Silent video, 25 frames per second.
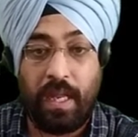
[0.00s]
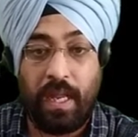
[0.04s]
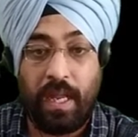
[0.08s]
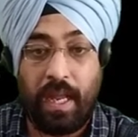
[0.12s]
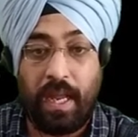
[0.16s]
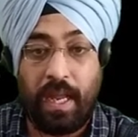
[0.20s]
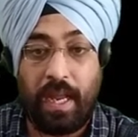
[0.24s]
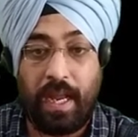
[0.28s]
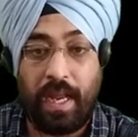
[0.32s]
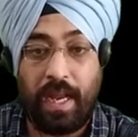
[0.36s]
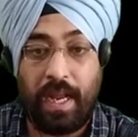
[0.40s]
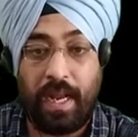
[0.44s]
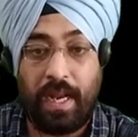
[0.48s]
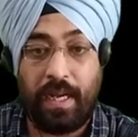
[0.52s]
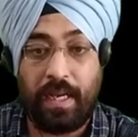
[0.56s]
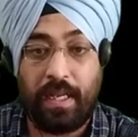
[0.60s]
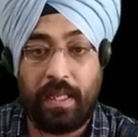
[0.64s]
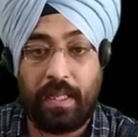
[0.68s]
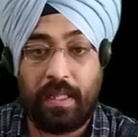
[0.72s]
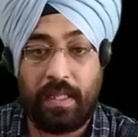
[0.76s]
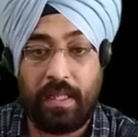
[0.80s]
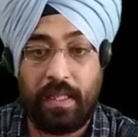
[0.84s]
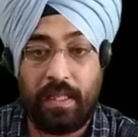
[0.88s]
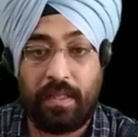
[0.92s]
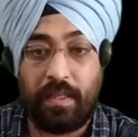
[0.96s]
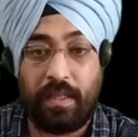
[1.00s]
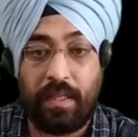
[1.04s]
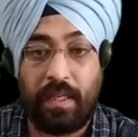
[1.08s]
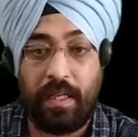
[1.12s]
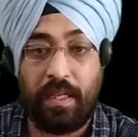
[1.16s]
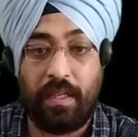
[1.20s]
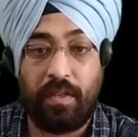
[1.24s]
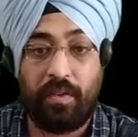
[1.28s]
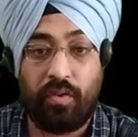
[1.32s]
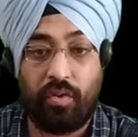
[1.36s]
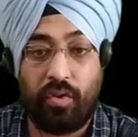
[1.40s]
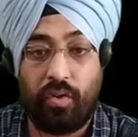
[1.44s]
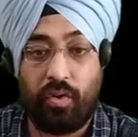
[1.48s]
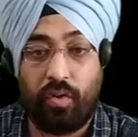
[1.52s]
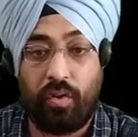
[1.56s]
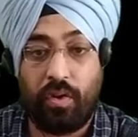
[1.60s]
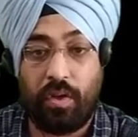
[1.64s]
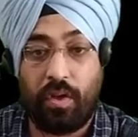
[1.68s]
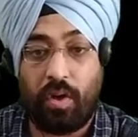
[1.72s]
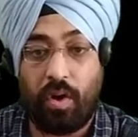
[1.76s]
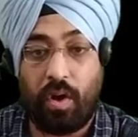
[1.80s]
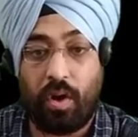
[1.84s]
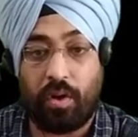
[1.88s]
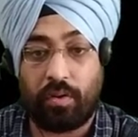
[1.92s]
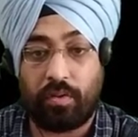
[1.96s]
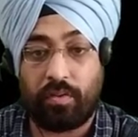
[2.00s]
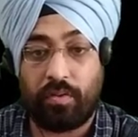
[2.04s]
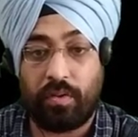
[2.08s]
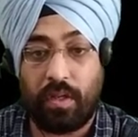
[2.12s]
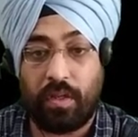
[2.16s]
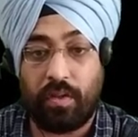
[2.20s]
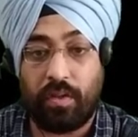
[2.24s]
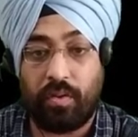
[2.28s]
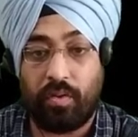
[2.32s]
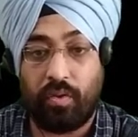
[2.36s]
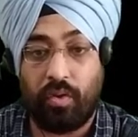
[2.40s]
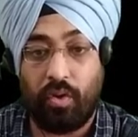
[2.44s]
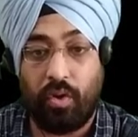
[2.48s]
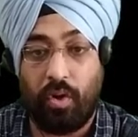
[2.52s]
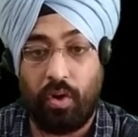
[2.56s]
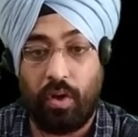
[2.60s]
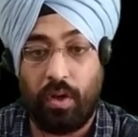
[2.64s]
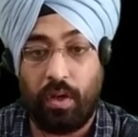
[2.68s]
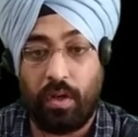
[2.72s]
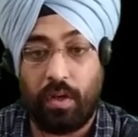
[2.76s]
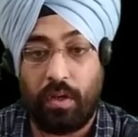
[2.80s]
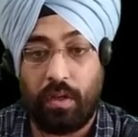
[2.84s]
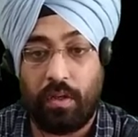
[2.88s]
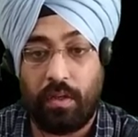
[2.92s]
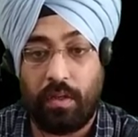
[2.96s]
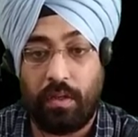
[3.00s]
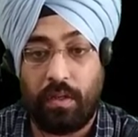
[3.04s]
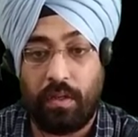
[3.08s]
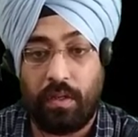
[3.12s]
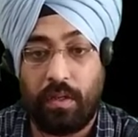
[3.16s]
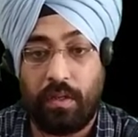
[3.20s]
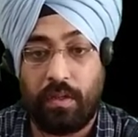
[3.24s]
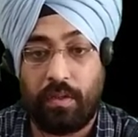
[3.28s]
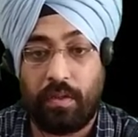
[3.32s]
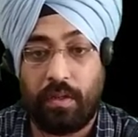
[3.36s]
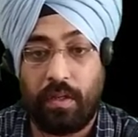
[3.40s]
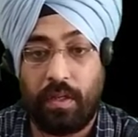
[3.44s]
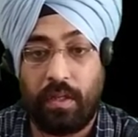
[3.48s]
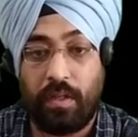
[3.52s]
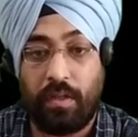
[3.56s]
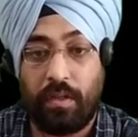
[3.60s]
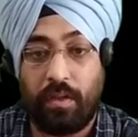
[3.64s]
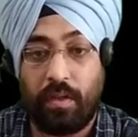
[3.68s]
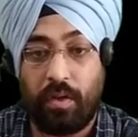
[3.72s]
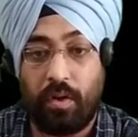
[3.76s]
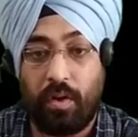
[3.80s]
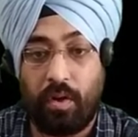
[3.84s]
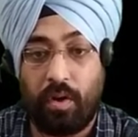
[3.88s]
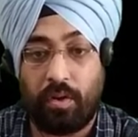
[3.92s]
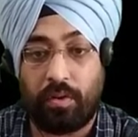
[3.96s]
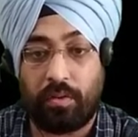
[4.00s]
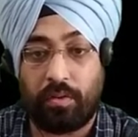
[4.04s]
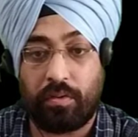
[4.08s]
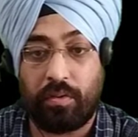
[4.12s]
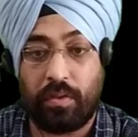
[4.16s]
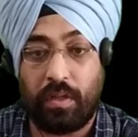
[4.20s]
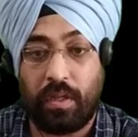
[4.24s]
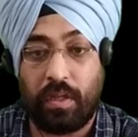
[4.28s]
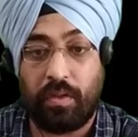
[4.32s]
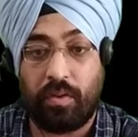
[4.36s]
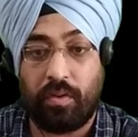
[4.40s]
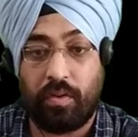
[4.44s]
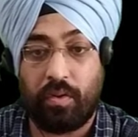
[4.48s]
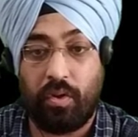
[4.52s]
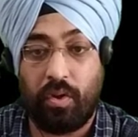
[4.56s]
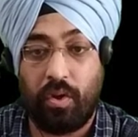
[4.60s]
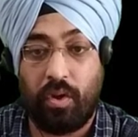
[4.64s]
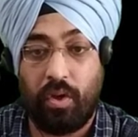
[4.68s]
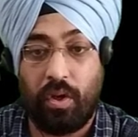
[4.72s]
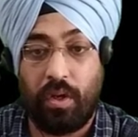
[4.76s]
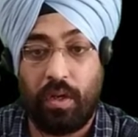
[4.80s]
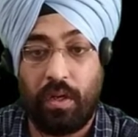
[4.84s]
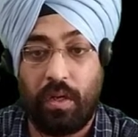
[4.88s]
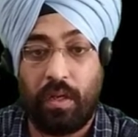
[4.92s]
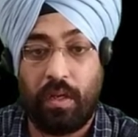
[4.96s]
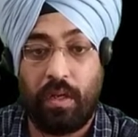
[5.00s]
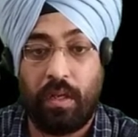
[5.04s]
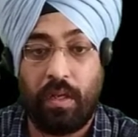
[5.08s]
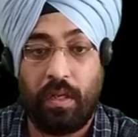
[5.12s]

and this is your oxazole, this is oxazole